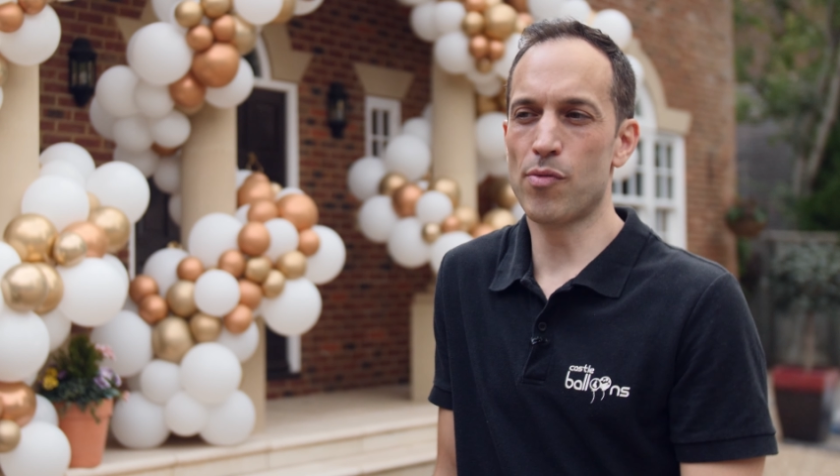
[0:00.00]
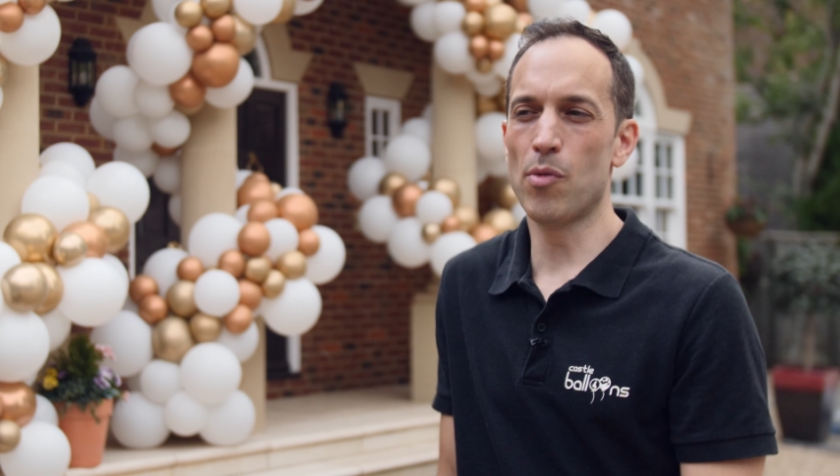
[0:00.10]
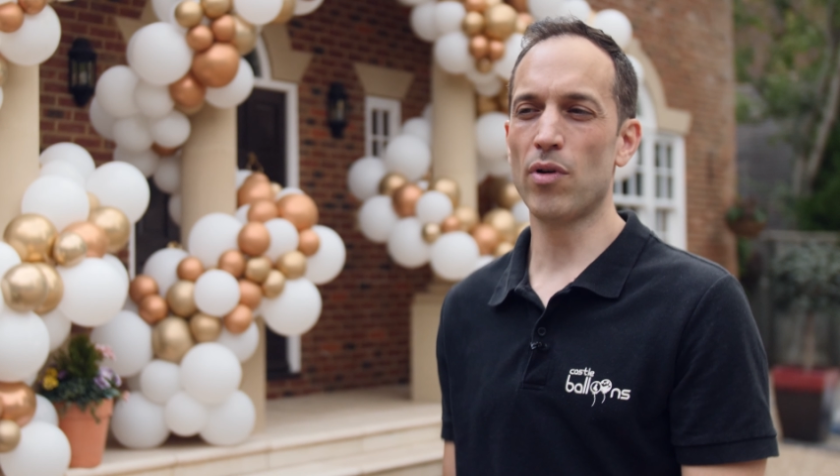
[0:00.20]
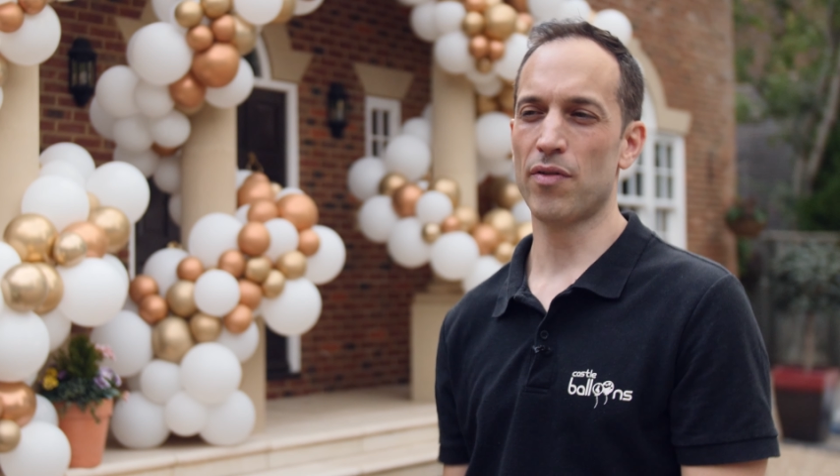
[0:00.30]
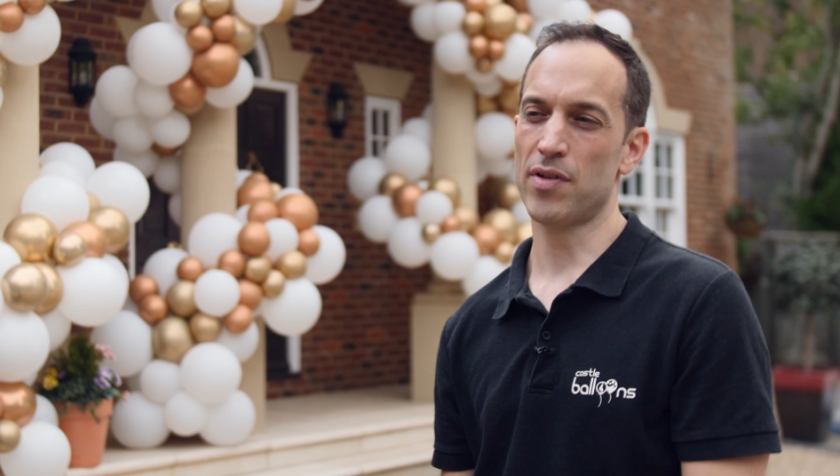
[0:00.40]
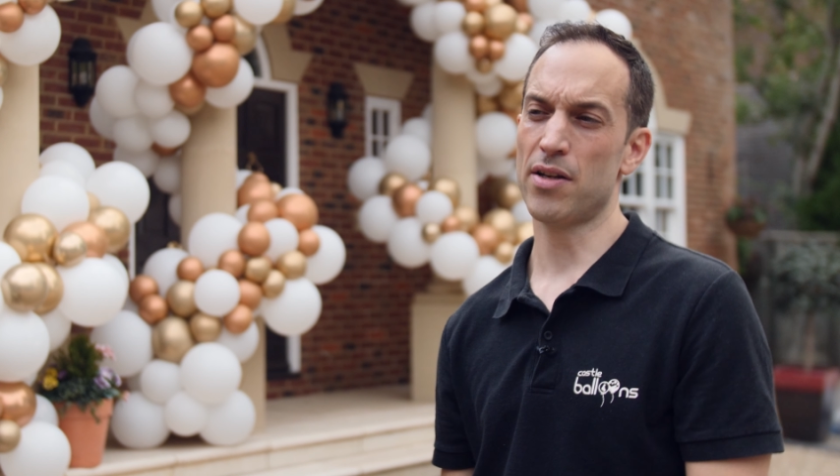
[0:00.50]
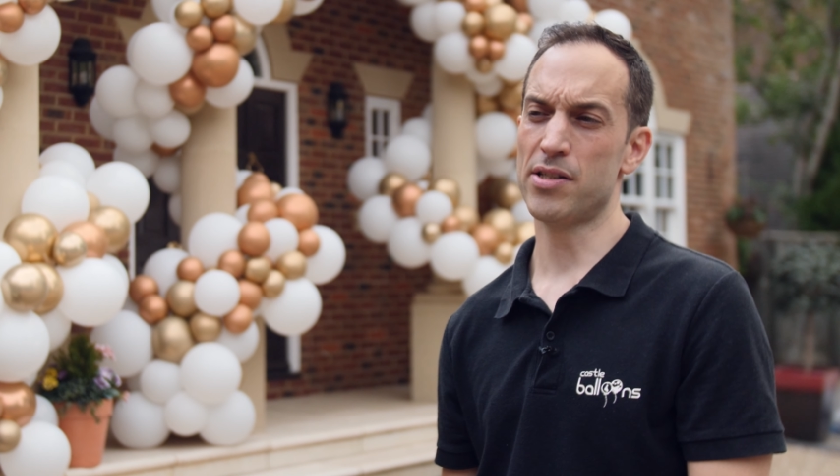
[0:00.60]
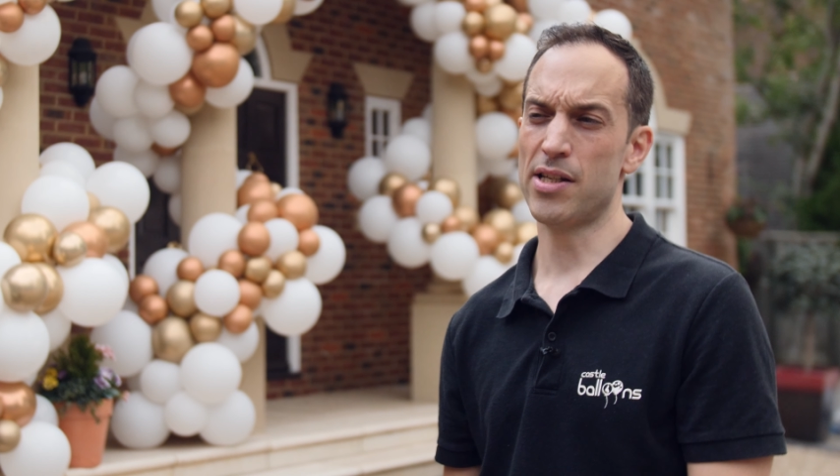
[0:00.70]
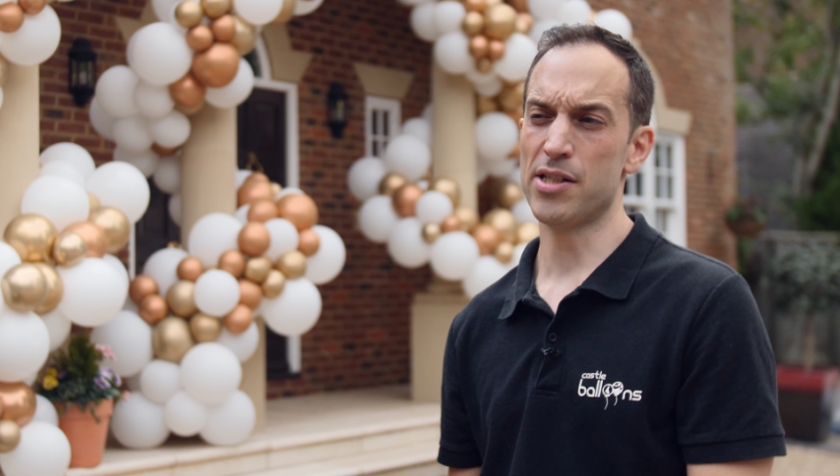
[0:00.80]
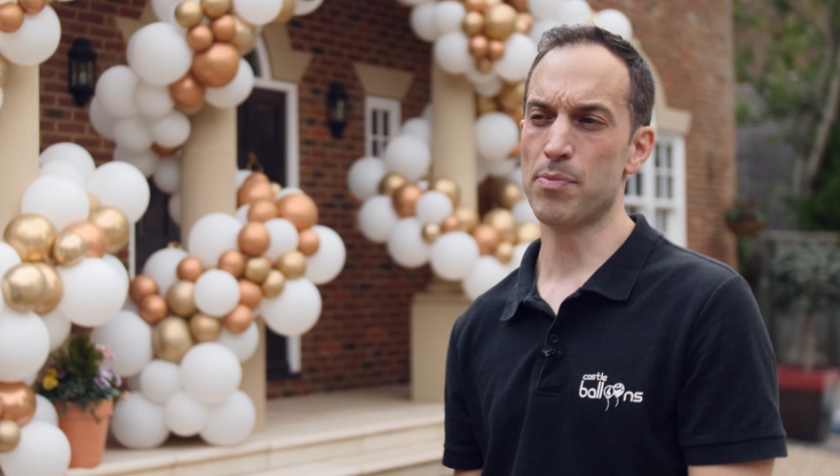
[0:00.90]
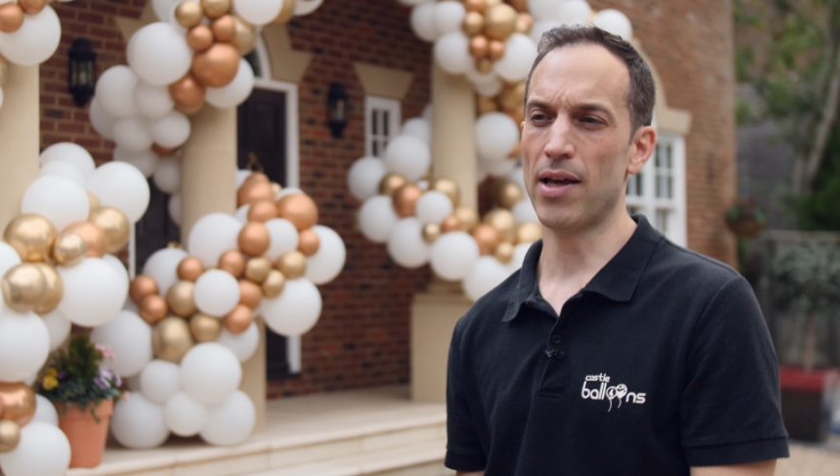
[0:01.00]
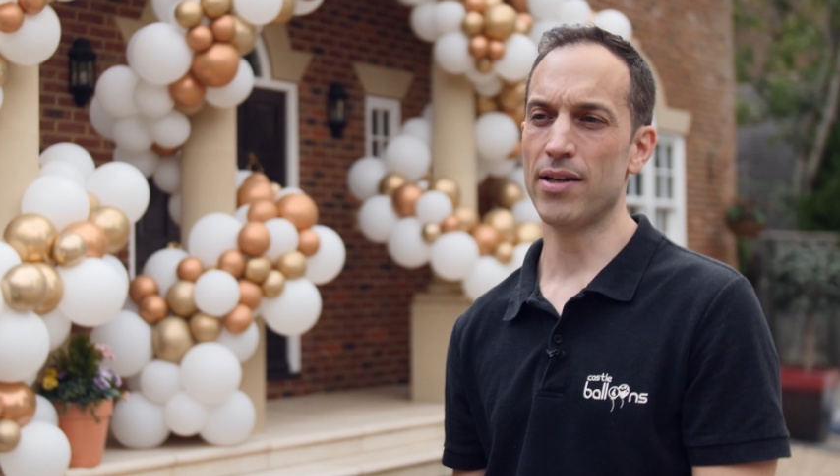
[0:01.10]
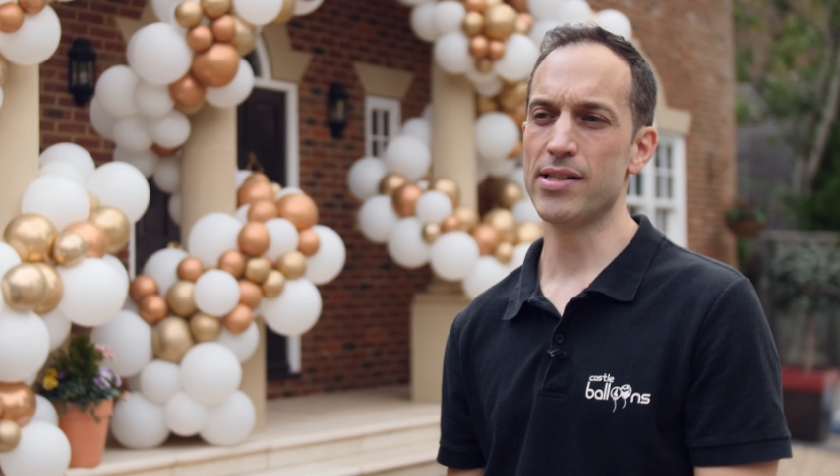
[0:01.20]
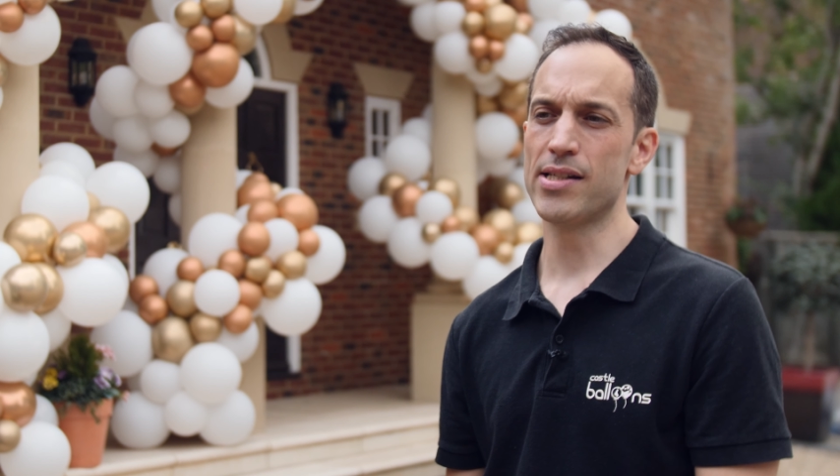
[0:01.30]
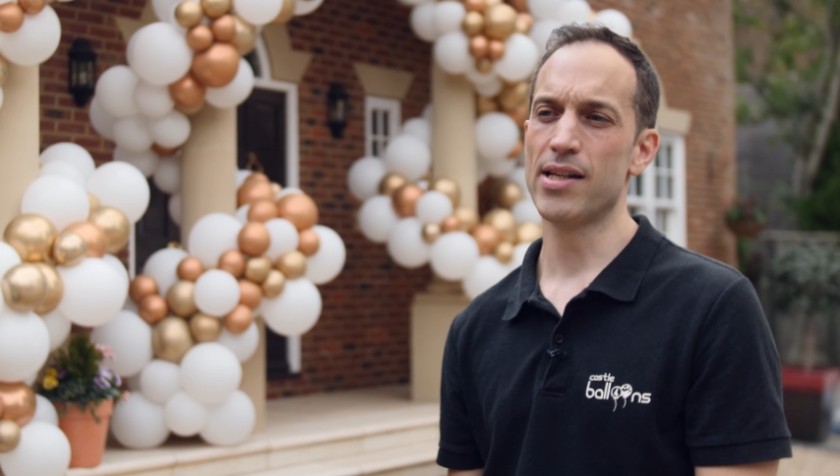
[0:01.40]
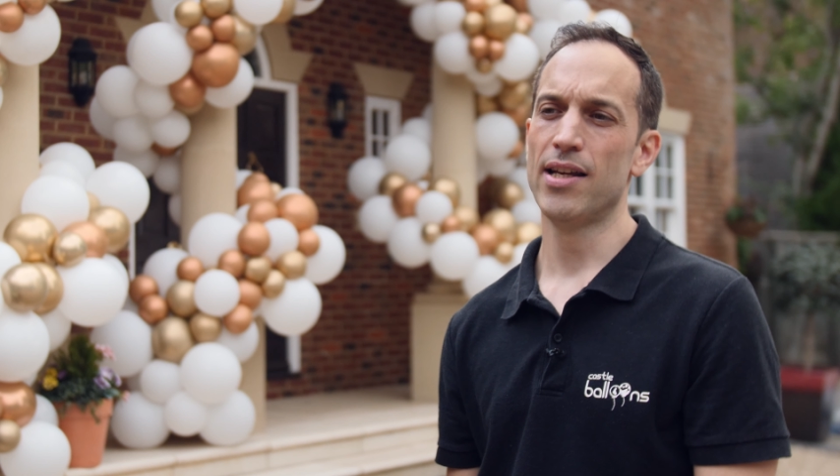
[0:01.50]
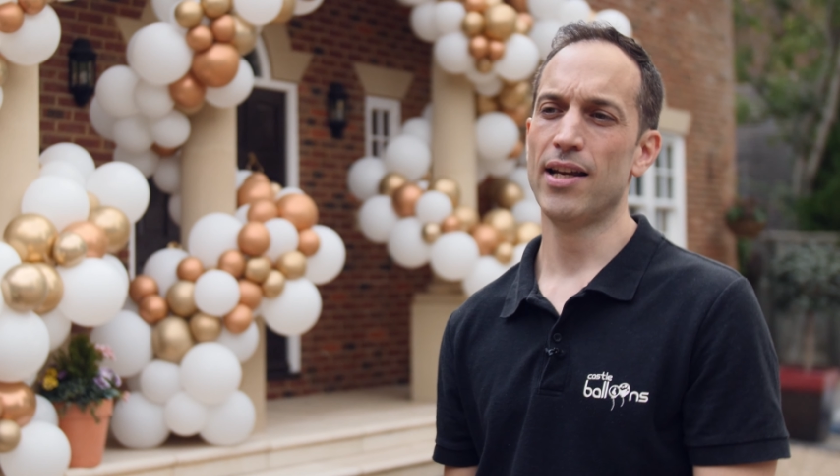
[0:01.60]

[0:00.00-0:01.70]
from all of the displays